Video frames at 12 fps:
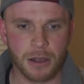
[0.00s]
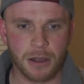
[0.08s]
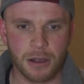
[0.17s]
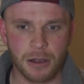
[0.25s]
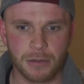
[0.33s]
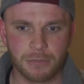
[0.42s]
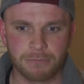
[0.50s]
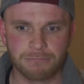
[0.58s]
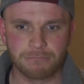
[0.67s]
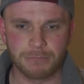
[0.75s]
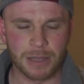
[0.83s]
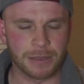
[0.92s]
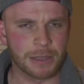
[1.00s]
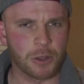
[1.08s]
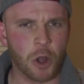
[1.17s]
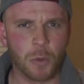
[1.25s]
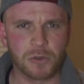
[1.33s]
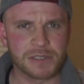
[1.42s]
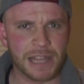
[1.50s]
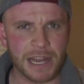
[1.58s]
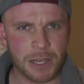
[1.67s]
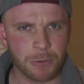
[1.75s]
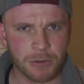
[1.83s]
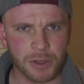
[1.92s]
I think almost
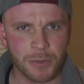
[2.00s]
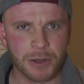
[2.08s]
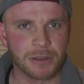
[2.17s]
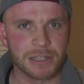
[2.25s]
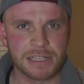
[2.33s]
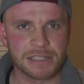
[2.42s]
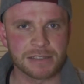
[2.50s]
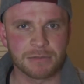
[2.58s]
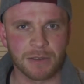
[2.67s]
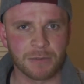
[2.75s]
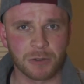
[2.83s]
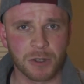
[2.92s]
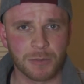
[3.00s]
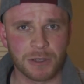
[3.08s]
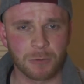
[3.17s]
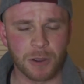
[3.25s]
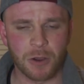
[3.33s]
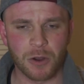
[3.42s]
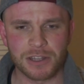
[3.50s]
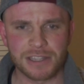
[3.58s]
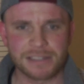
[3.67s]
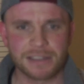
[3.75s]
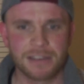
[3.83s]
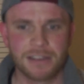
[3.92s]
anywhere in the Middle East, if I'm going to be quite
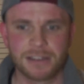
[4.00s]
honest.